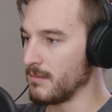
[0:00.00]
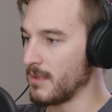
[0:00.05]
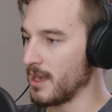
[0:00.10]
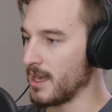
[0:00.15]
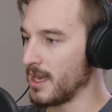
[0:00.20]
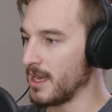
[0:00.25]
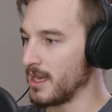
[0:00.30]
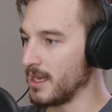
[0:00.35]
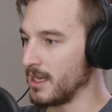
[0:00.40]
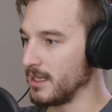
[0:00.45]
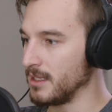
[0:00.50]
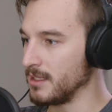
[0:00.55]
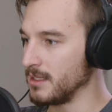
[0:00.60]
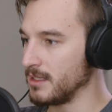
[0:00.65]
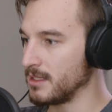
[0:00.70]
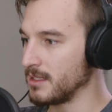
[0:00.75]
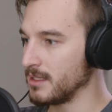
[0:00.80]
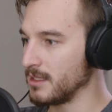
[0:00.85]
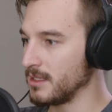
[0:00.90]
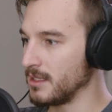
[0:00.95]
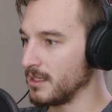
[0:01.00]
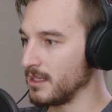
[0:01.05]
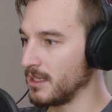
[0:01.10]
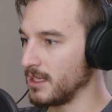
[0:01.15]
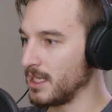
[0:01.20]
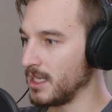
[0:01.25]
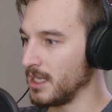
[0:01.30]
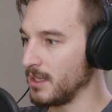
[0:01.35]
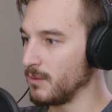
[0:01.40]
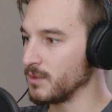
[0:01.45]
And
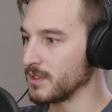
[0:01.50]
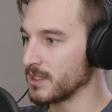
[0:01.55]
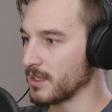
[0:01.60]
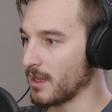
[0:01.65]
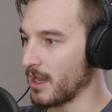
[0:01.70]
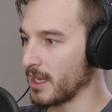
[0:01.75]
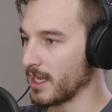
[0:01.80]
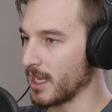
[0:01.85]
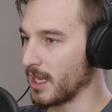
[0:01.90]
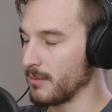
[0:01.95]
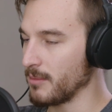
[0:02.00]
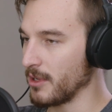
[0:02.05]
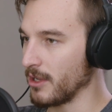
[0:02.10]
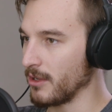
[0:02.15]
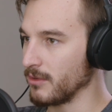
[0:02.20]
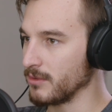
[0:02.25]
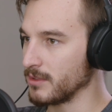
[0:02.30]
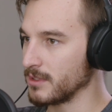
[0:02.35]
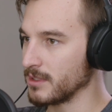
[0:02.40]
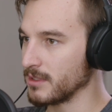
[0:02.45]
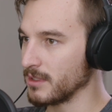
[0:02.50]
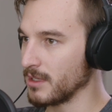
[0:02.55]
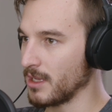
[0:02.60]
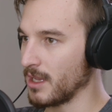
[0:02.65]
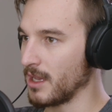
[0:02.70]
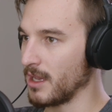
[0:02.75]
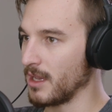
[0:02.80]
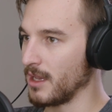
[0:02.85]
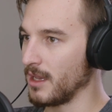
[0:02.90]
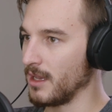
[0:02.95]
he was talking about
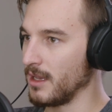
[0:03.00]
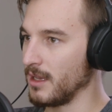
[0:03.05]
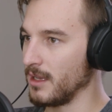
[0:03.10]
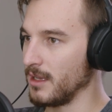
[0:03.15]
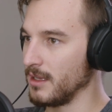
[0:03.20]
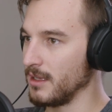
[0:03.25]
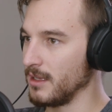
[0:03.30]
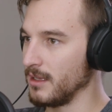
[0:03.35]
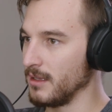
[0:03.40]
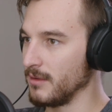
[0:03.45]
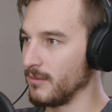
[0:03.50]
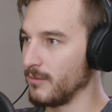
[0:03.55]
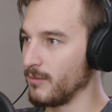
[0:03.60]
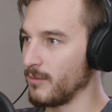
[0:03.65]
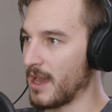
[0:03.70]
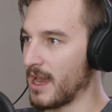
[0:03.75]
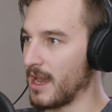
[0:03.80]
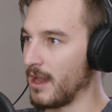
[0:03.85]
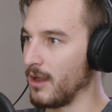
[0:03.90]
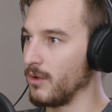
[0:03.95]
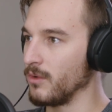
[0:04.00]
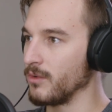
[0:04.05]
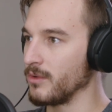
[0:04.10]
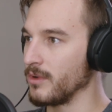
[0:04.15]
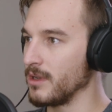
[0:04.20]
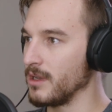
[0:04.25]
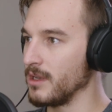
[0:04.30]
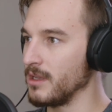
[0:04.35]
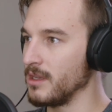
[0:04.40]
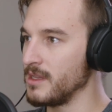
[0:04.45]
how
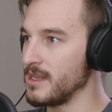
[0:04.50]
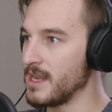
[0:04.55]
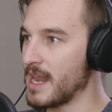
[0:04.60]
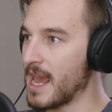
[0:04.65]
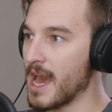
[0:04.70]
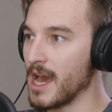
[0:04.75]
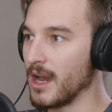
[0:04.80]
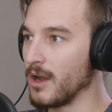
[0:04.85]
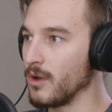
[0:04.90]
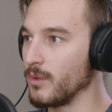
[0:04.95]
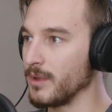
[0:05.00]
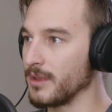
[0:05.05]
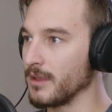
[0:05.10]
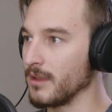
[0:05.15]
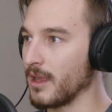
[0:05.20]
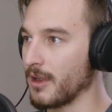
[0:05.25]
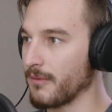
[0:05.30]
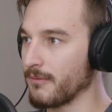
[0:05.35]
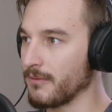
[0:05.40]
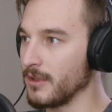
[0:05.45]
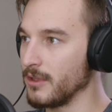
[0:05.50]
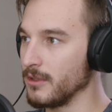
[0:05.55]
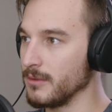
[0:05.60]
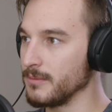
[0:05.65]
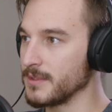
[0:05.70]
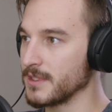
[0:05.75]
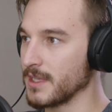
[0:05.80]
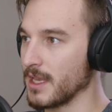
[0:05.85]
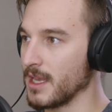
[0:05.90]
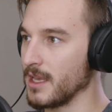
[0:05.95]
now with a lot of
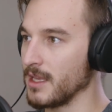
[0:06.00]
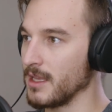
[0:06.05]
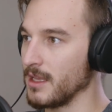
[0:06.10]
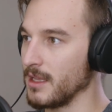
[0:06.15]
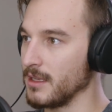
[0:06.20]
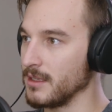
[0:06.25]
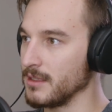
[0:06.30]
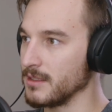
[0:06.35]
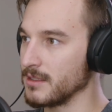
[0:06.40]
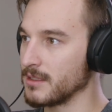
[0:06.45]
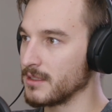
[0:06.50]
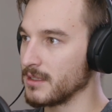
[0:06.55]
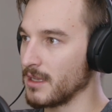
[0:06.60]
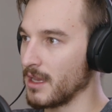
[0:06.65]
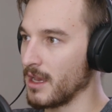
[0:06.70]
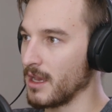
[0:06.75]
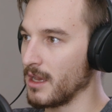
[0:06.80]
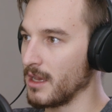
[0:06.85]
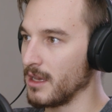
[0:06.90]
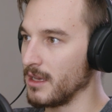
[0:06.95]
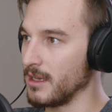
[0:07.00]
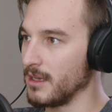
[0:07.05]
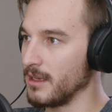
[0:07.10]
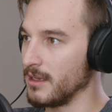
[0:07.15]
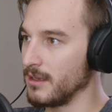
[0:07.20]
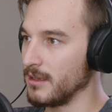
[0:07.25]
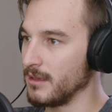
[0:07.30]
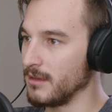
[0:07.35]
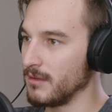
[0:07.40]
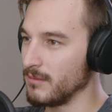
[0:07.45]
films and
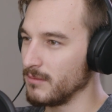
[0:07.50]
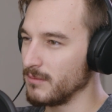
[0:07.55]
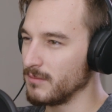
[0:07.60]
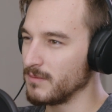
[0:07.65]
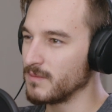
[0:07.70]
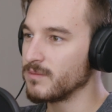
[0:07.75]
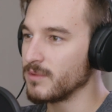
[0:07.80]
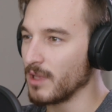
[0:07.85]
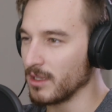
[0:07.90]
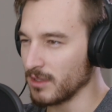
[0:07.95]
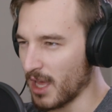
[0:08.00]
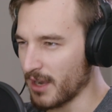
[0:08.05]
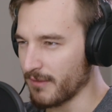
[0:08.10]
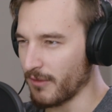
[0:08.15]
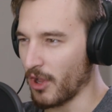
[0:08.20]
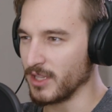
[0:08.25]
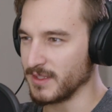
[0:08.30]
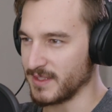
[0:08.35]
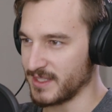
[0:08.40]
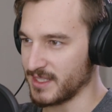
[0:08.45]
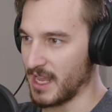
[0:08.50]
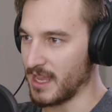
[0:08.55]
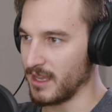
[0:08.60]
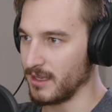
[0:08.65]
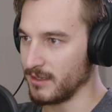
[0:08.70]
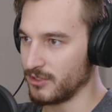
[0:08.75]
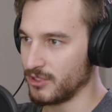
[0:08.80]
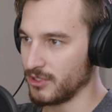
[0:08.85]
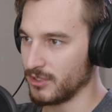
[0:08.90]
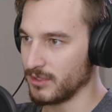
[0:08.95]
a lot of
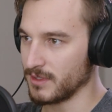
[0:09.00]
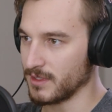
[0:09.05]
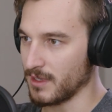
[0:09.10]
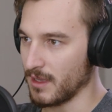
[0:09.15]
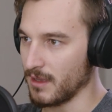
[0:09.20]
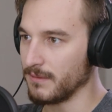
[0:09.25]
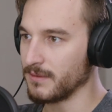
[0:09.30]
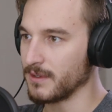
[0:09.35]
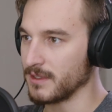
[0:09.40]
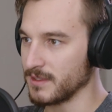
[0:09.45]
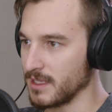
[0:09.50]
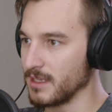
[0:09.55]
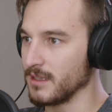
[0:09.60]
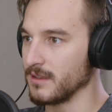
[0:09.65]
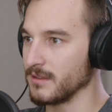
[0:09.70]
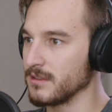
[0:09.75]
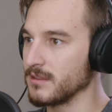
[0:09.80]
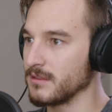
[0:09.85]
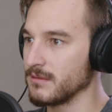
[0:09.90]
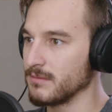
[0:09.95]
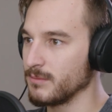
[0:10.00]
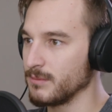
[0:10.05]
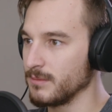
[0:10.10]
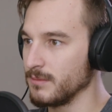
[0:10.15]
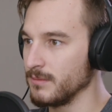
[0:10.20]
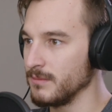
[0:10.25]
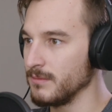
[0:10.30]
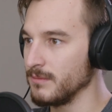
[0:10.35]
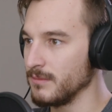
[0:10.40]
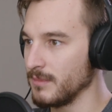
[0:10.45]
on-stage stuff, because he does
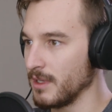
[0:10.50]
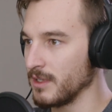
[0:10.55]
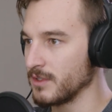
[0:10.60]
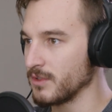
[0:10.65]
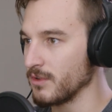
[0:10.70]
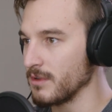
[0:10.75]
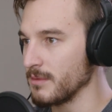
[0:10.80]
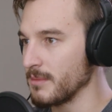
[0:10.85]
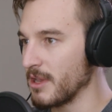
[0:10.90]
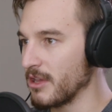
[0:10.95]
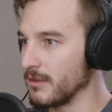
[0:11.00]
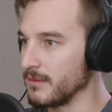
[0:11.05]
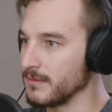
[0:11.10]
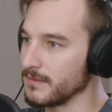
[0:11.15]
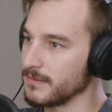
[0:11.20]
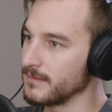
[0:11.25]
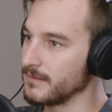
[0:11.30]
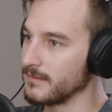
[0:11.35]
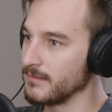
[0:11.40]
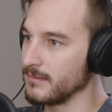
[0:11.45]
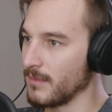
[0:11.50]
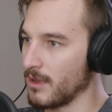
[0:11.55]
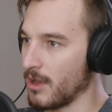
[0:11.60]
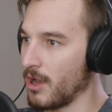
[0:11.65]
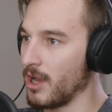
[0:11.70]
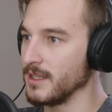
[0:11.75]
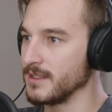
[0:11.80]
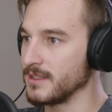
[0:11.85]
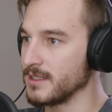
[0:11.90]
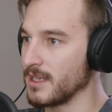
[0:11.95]
a certain amount of
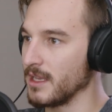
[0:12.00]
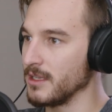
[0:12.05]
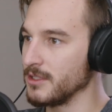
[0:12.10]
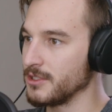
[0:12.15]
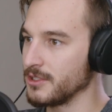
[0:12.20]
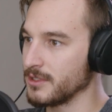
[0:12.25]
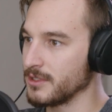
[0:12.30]
on-stage